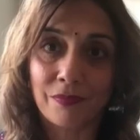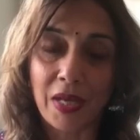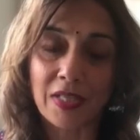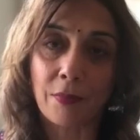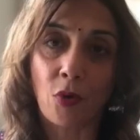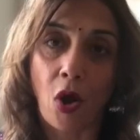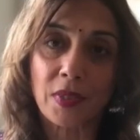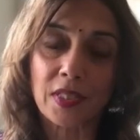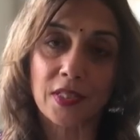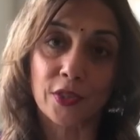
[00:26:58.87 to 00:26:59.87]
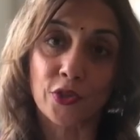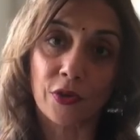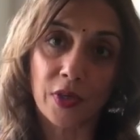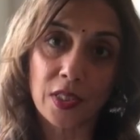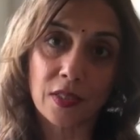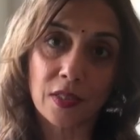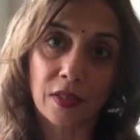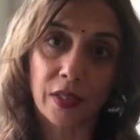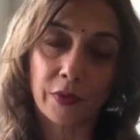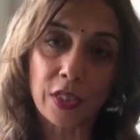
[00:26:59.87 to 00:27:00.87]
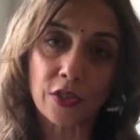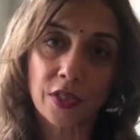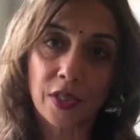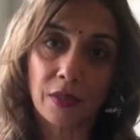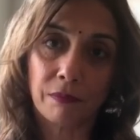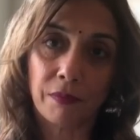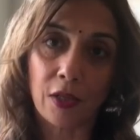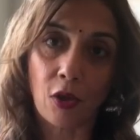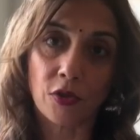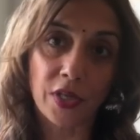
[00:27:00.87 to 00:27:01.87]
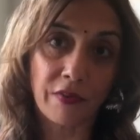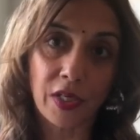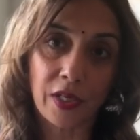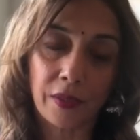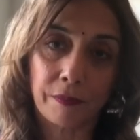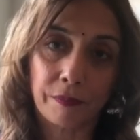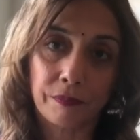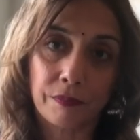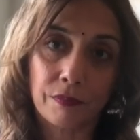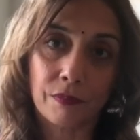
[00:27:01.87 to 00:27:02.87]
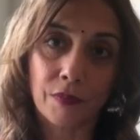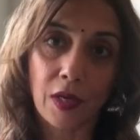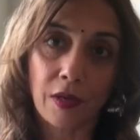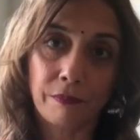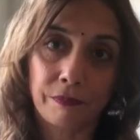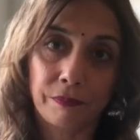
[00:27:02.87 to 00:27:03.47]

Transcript: because it promises endurance in a relationship and longevity. Yeah.